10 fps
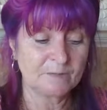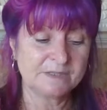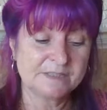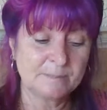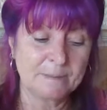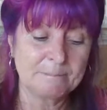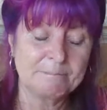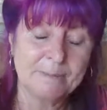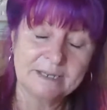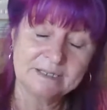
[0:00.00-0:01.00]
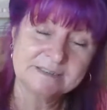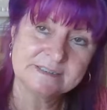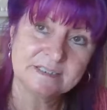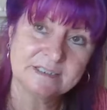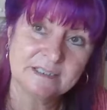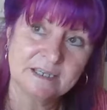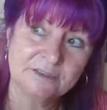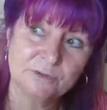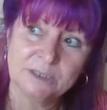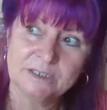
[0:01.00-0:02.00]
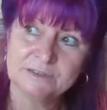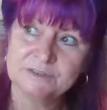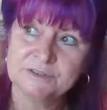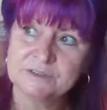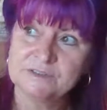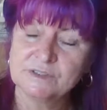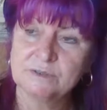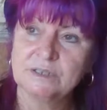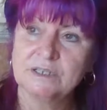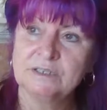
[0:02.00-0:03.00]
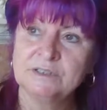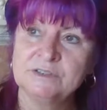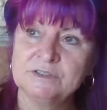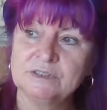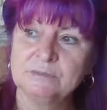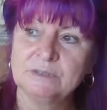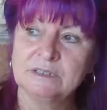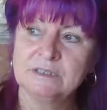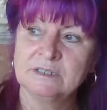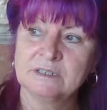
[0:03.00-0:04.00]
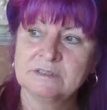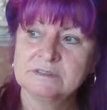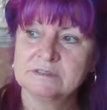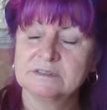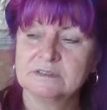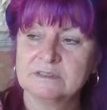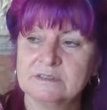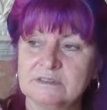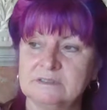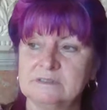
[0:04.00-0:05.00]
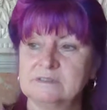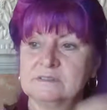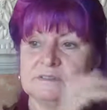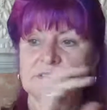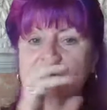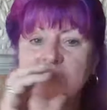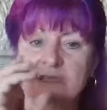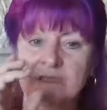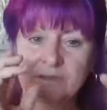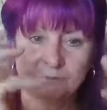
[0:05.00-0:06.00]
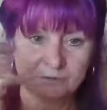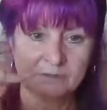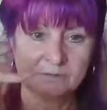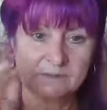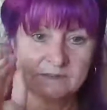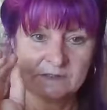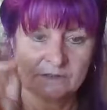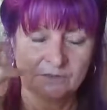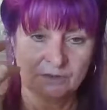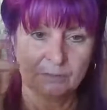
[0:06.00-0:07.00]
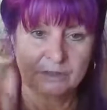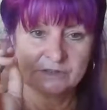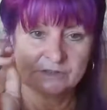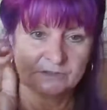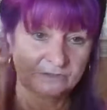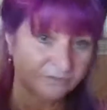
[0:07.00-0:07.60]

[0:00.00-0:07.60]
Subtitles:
it's about balancing your energy. So the energy within us is a frequency, a vibrational